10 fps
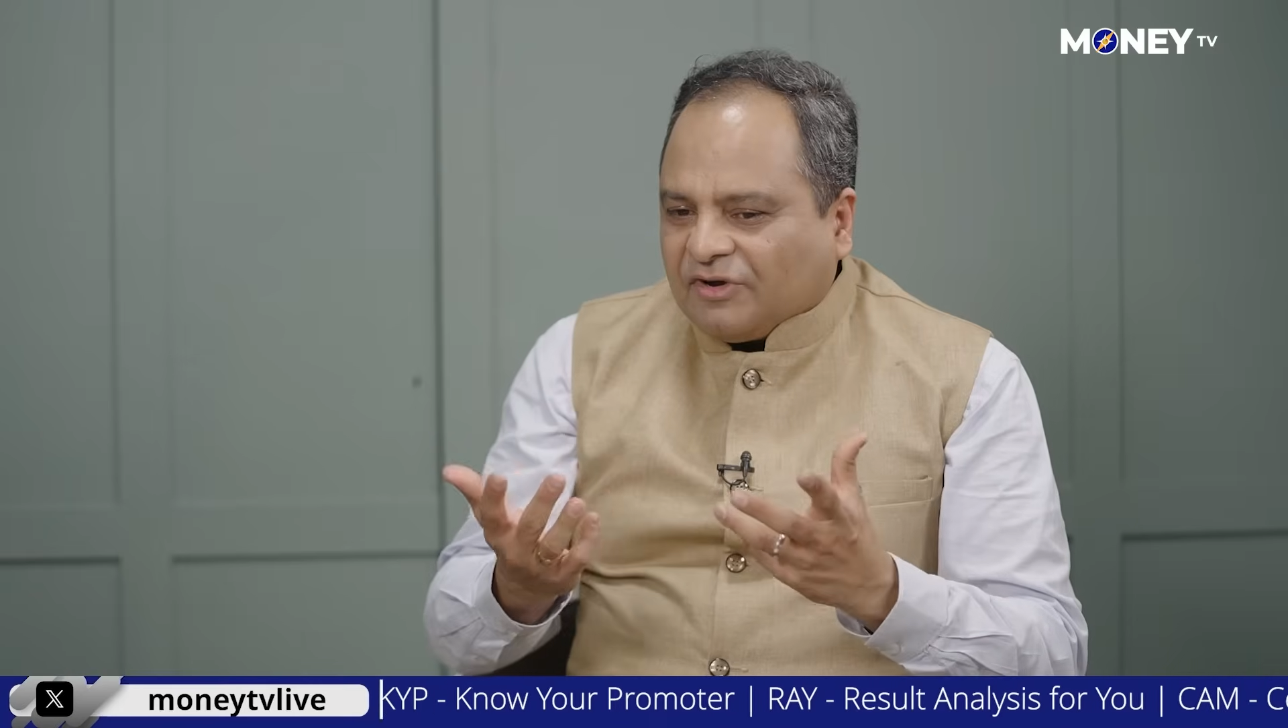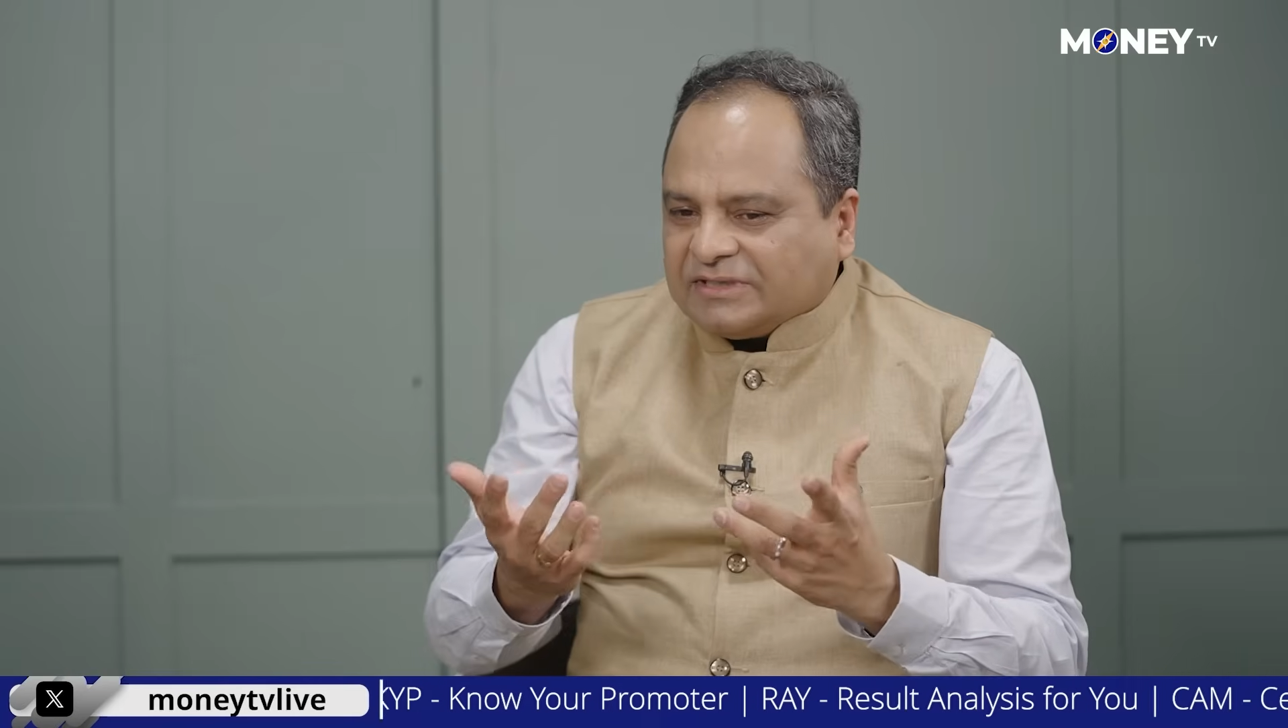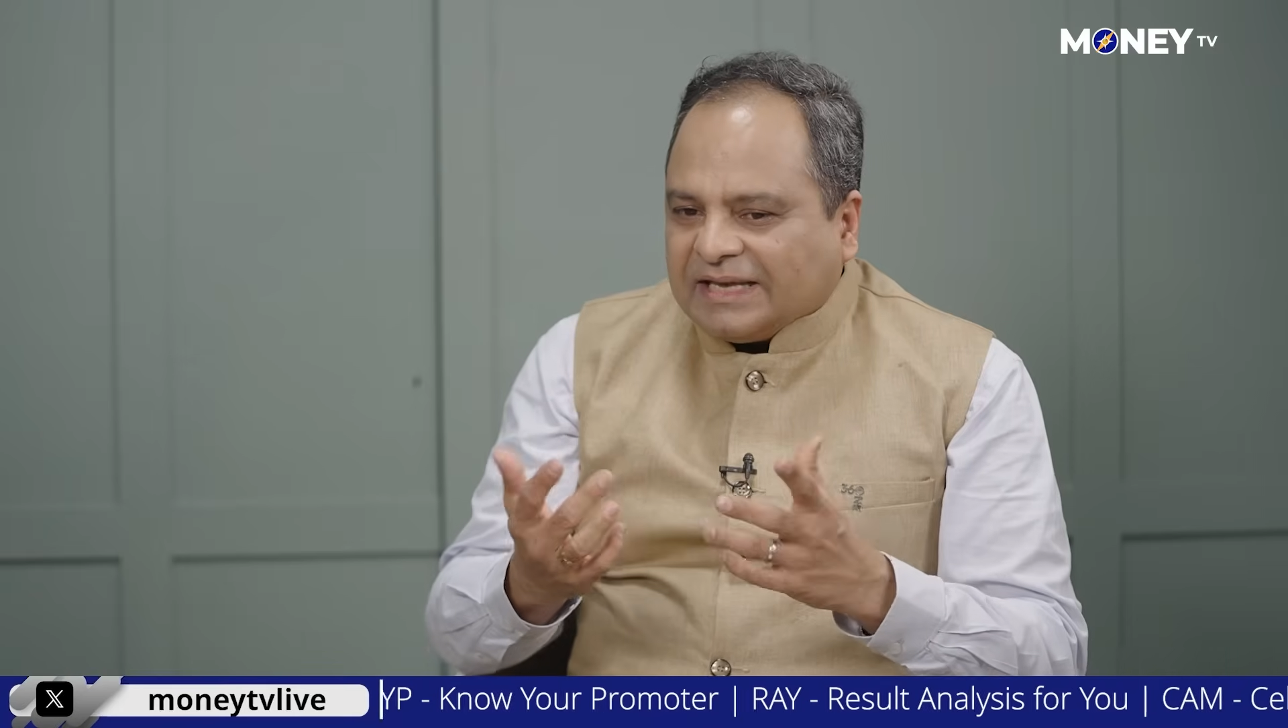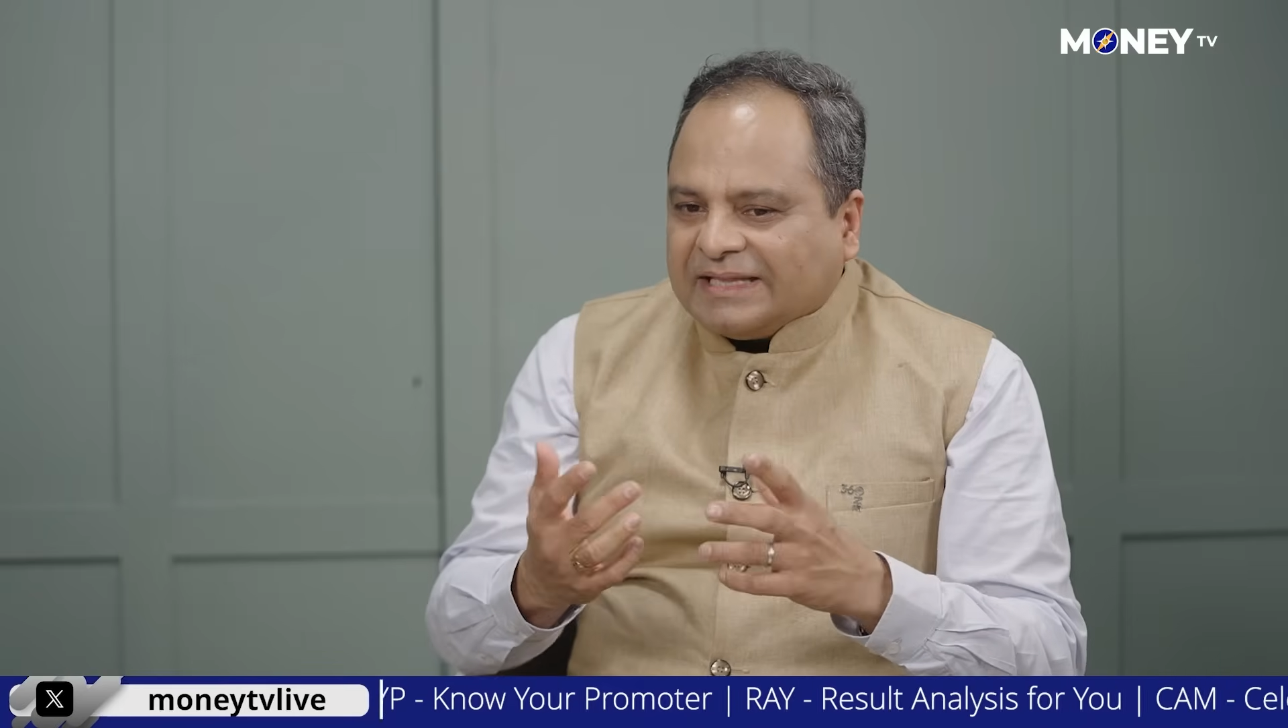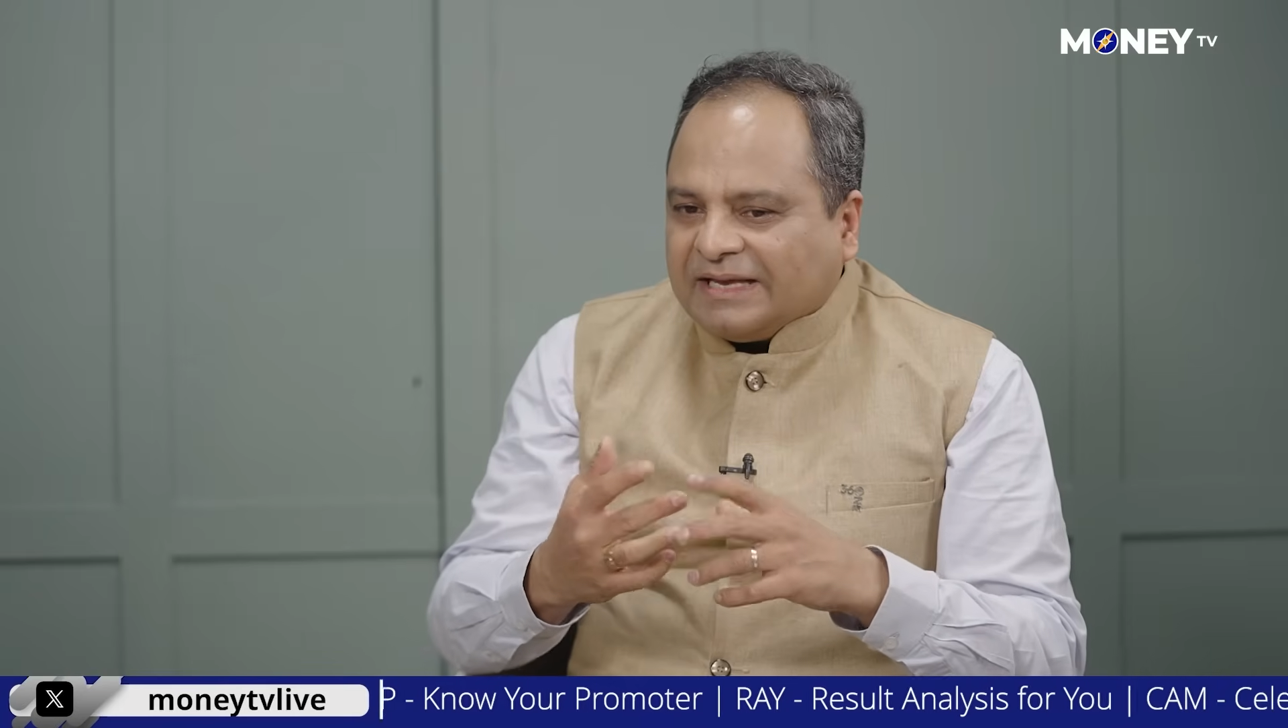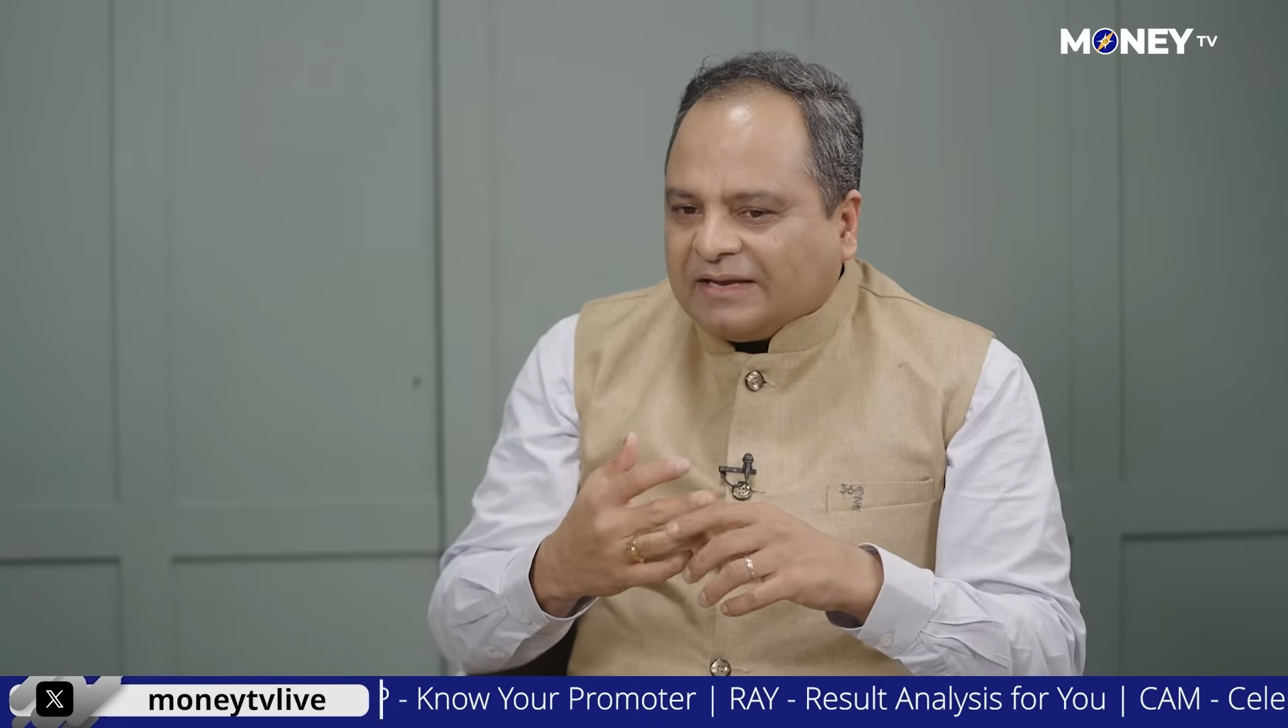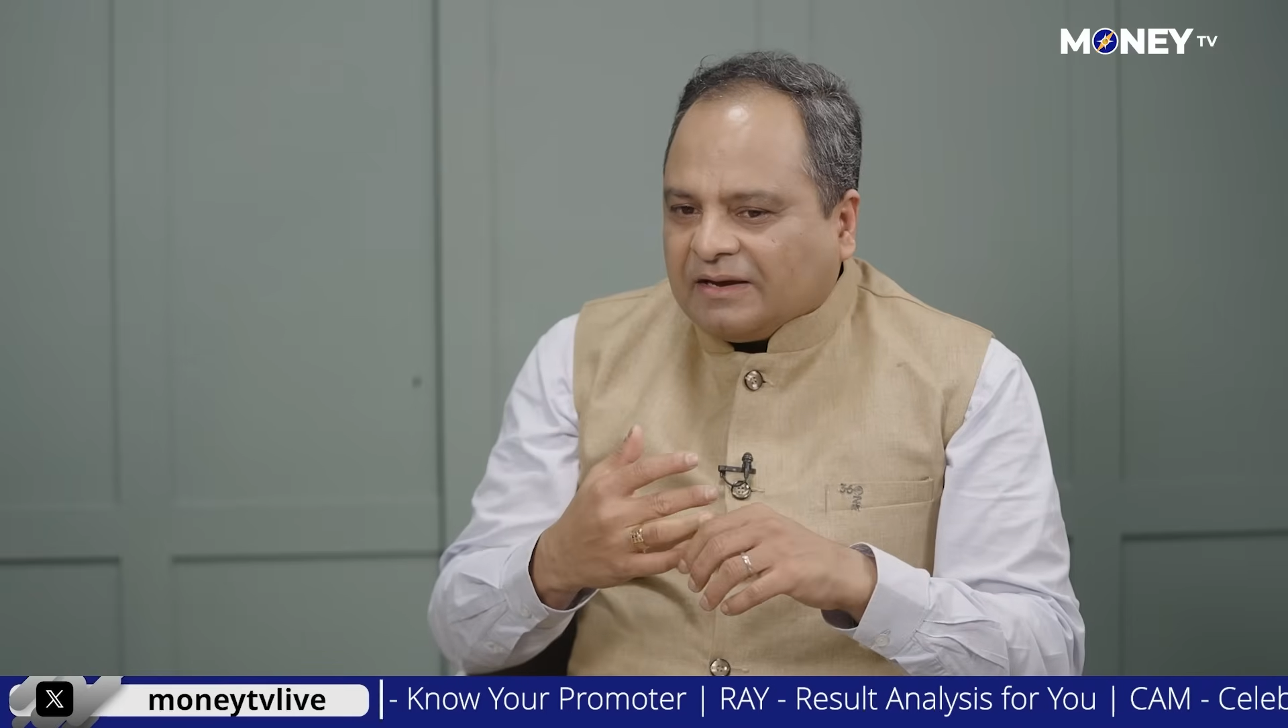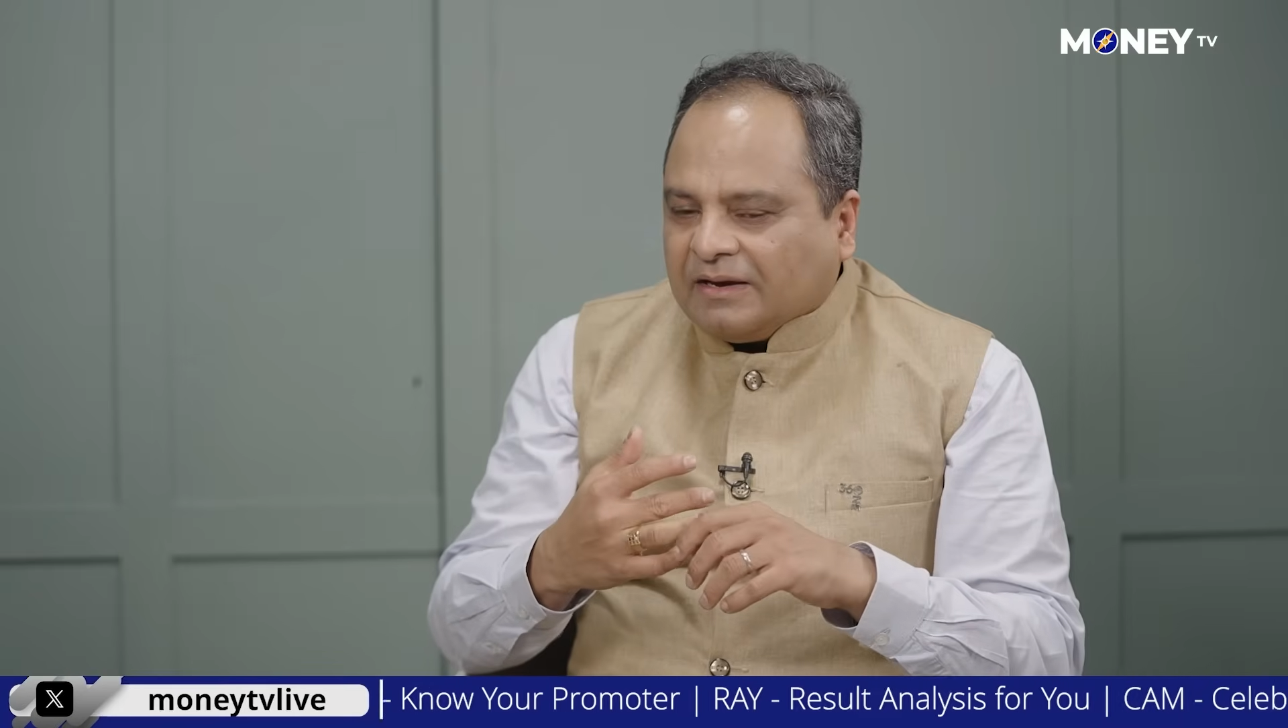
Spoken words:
course, I think